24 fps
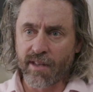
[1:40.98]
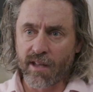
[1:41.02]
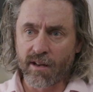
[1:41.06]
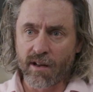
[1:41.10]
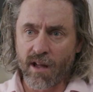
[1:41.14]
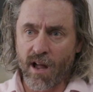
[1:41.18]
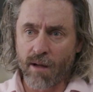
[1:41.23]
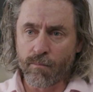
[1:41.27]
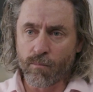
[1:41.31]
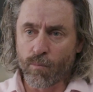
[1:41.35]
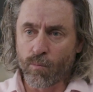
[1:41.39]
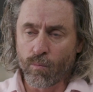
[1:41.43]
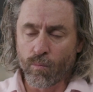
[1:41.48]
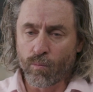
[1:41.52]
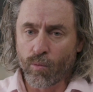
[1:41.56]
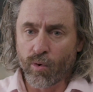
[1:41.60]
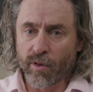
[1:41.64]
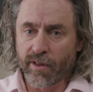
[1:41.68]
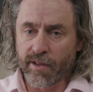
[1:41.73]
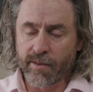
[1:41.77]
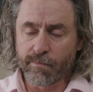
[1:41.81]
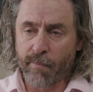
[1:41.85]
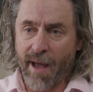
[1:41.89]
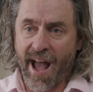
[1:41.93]
that I'm
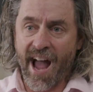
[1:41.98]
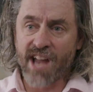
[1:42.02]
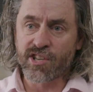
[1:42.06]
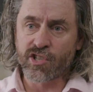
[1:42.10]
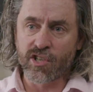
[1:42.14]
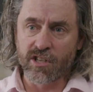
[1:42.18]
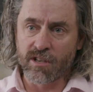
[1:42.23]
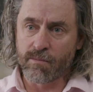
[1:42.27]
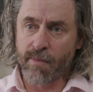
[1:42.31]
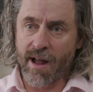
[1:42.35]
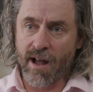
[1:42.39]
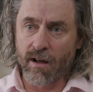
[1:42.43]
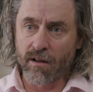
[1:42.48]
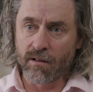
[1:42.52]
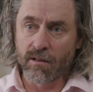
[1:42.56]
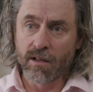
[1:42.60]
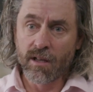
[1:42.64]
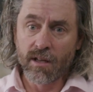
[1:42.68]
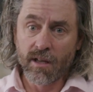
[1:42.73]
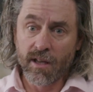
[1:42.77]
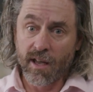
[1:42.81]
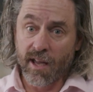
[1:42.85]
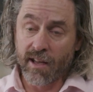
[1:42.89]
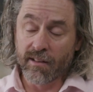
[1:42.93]
really passionate
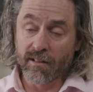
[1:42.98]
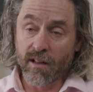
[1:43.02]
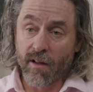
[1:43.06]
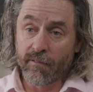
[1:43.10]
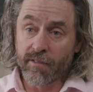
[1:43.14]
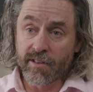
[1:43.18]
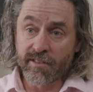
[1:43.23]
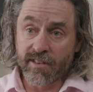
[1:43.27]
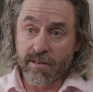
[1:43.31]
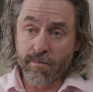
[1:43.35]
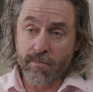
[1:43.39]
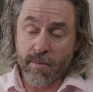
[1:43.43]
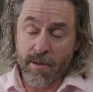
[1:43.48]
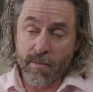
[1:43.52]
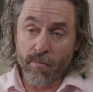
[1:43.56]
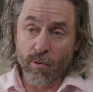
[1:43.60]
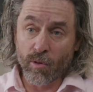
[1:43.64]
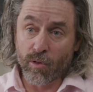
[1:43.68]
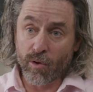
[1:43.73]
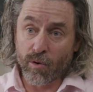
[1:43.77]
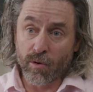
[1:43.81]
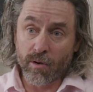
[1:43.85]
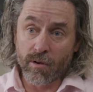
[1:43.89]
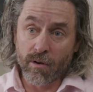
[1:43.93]
about and love to see
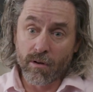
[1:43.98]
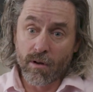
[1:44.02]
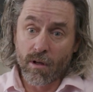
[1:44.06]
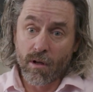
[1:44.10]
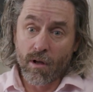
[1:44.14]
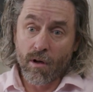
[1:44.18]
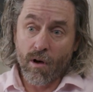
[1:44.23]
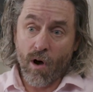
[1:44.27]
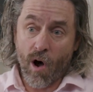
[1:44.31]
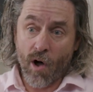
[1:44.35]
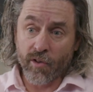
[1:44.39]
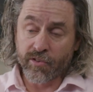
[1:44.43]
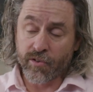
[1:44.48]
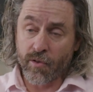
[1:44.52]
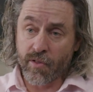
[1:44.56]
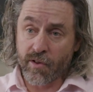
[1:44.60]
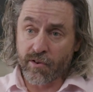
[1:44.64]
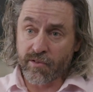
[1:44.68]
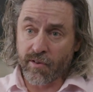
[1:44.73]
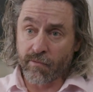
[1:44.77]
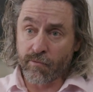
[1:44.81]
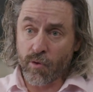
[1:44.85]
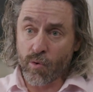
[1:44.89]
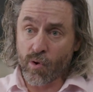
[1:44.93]
people learn. Also,
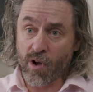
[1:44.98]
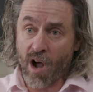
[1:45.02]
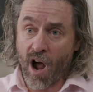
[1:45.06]
there's a few